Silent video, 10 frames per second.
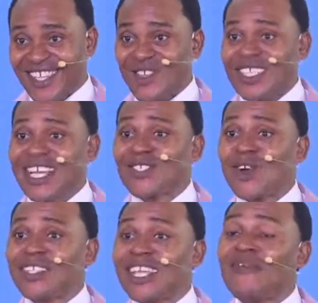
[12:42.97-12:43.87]
I
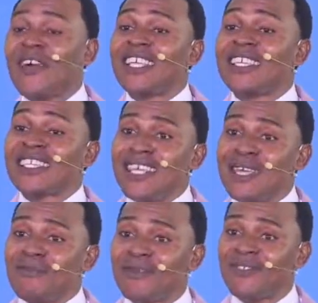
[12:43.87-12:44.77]
thought if I
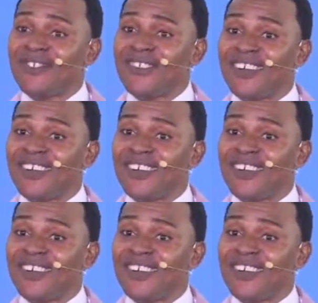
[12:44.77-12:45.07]
sleep,